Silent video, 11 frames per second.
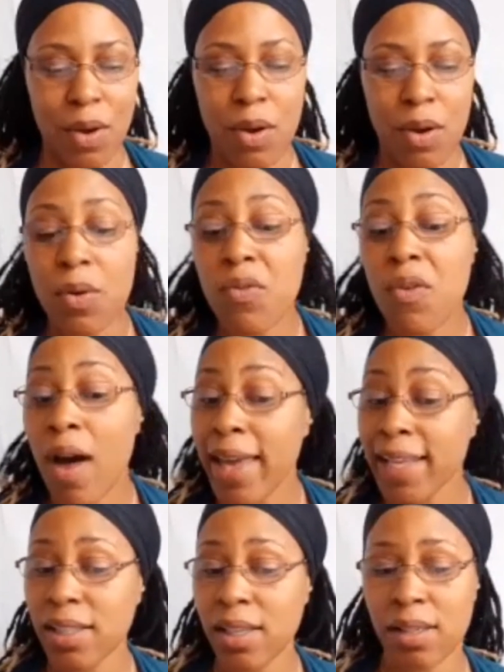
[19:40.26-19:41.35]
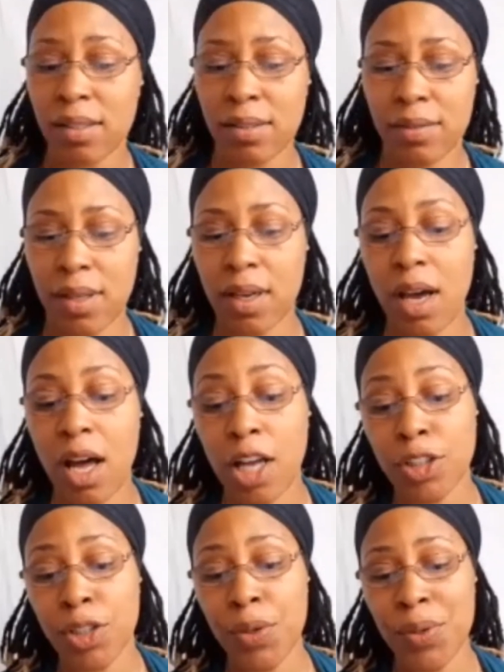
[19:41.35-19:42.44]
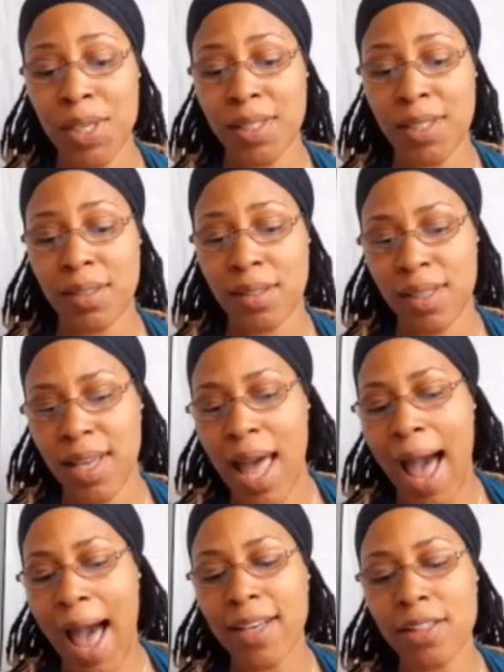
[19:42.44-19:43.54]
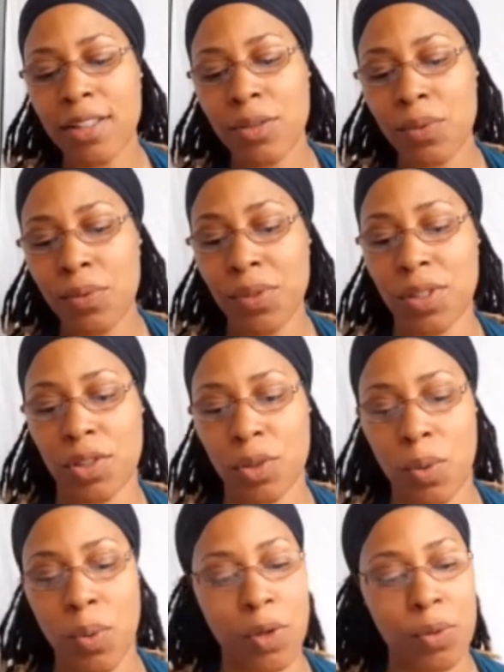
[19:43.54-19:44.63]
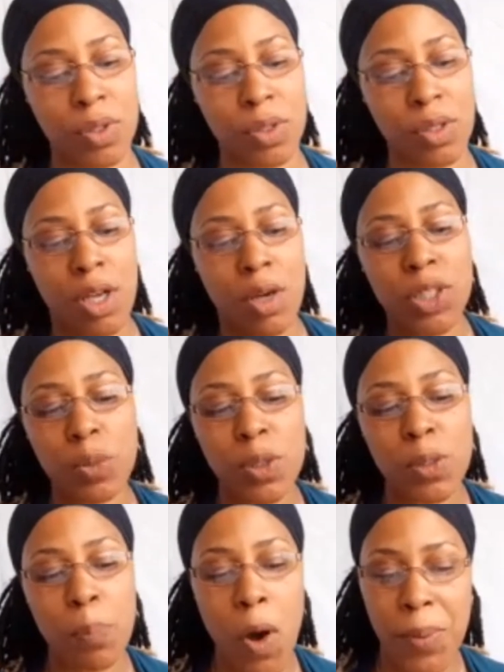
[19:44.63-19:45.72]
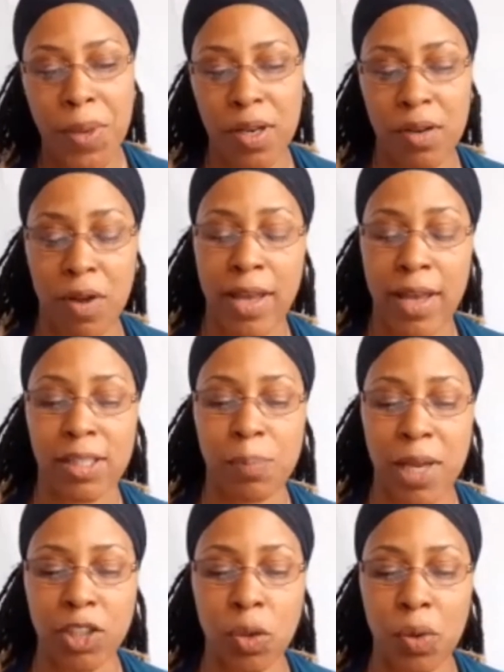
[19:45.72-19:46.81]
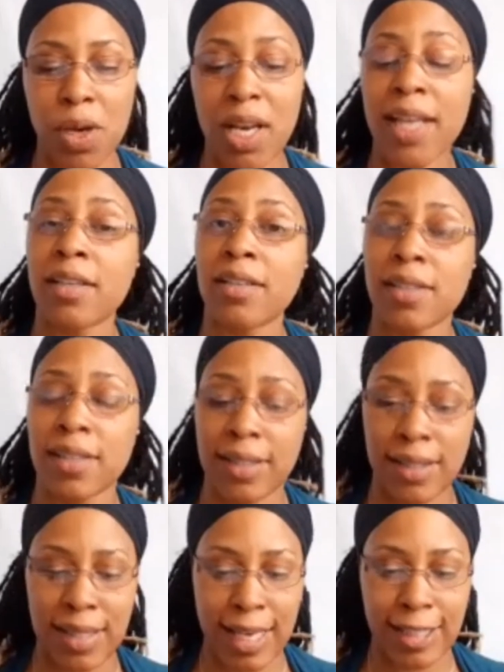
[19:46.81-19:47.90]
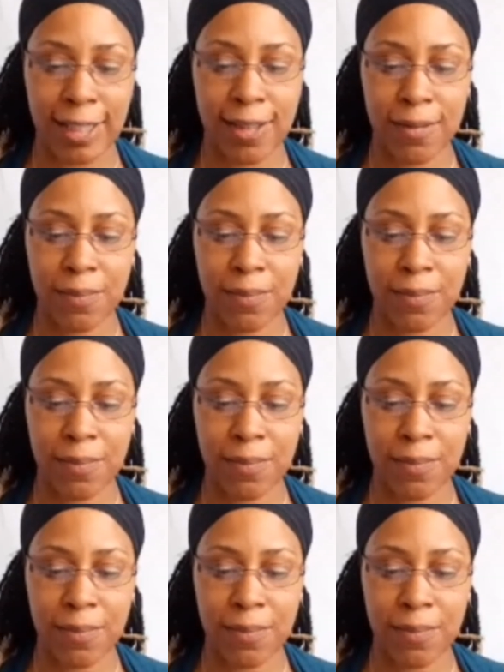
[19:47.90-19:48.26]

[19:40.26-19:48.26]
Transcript: Or writer and cartoonist Alan Saunders' quote, which was popularized by John Lennon and says,